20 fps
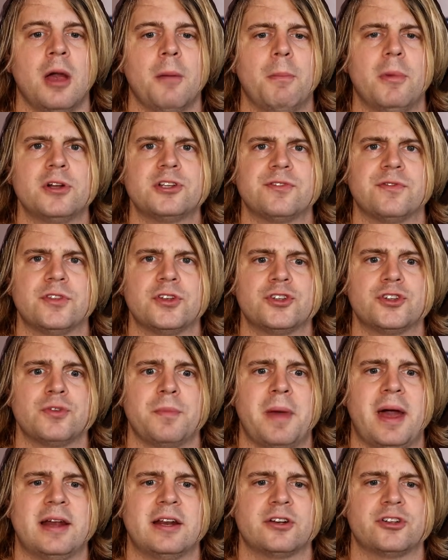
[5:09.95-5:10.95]
Much of the
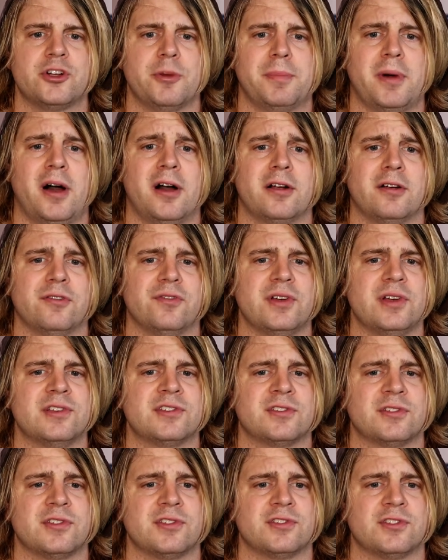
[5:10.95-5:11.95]
dramatic topography
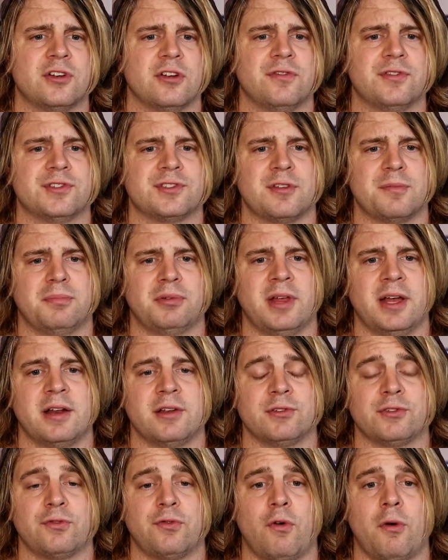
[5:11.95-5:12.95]
is on the surface of the
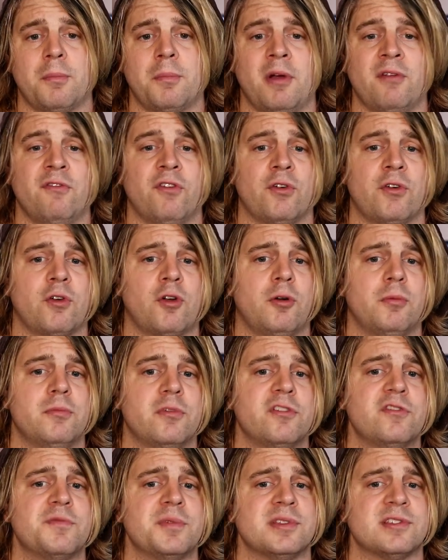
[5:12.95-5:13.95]
planet, formed by vertical
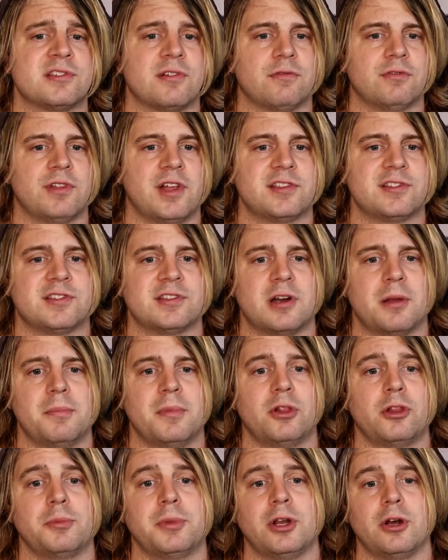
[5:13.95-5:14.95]
movements of less than a
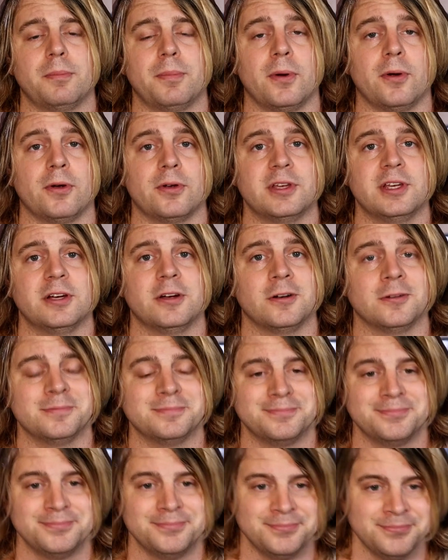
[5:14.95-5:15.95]
millimeter per year.
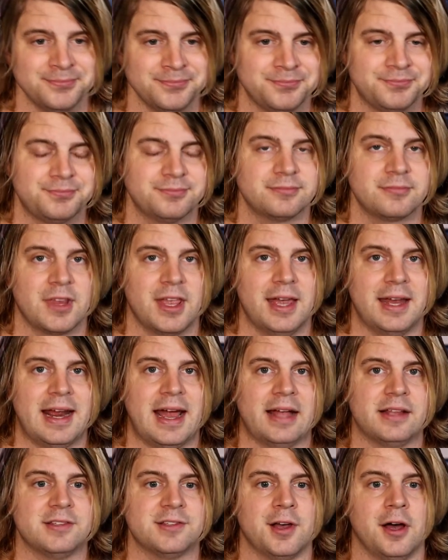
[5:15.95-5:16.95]
It
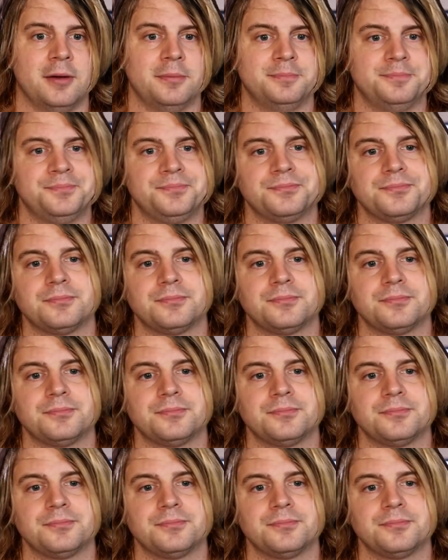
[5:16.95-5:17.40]
adds up.